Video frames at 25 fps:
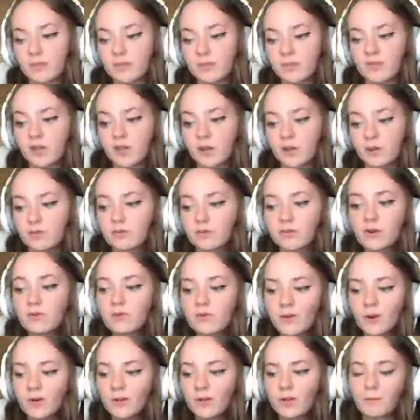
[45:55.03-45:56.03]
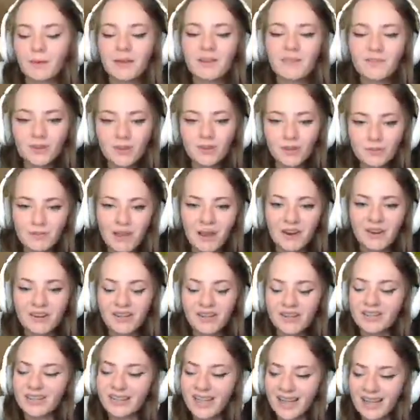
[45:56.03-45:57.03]
So, fruit roll-up. If you're
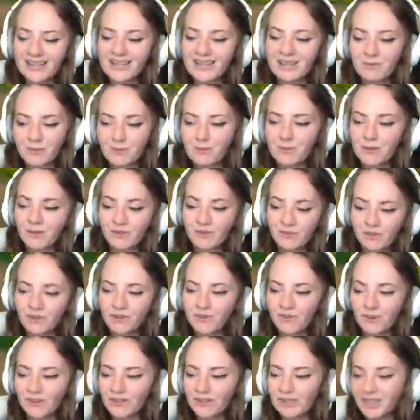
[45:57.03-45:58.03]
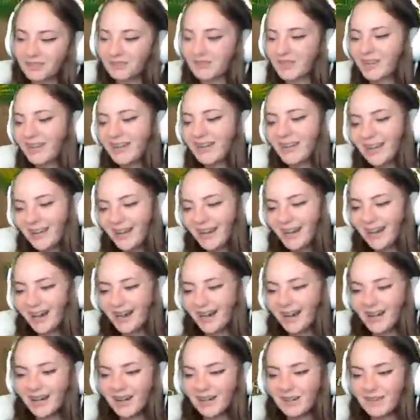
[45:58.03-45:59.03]
American, yes, it would be a fruit roll-up.
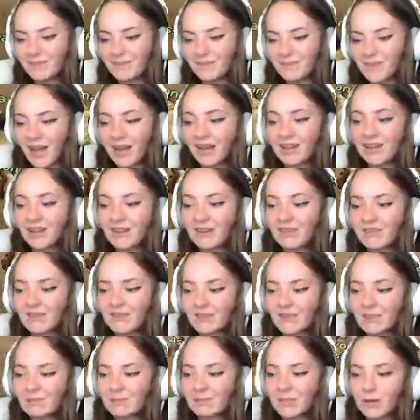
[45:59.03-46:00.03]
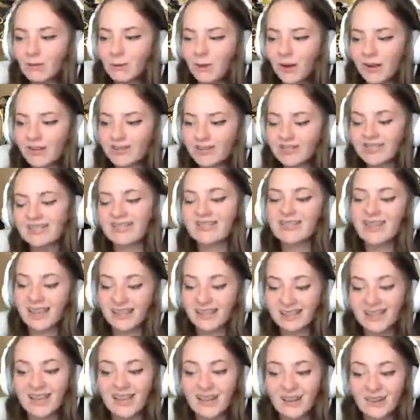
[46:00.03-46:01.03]
I love the Vimto winders.
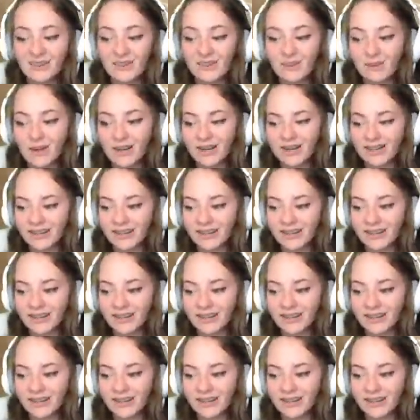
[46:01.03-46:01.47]
Yes, they are quite